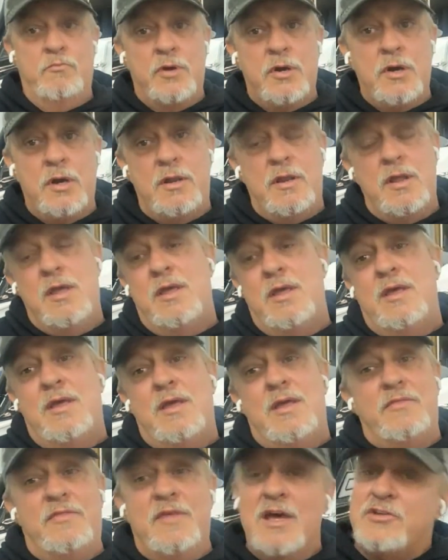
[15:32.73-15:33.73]
But
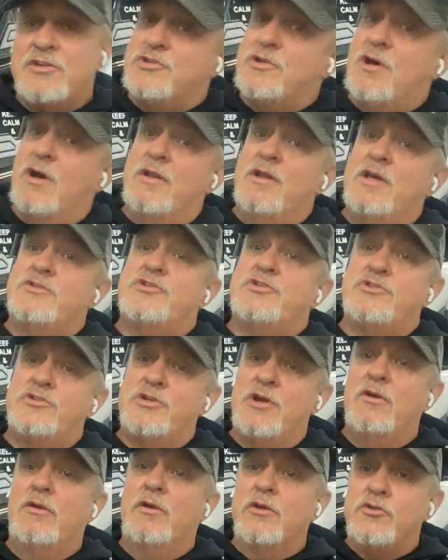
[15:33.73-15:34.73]
that's not
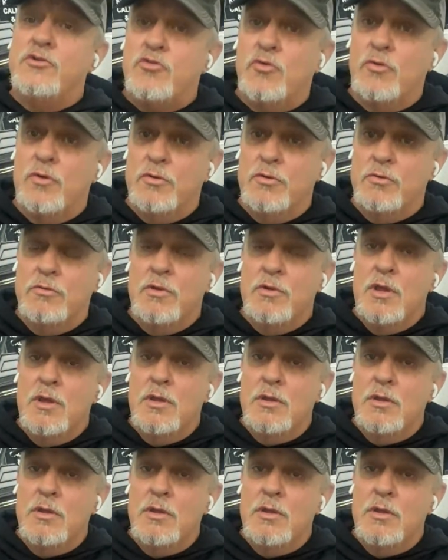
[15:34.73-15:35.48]
necessarily true.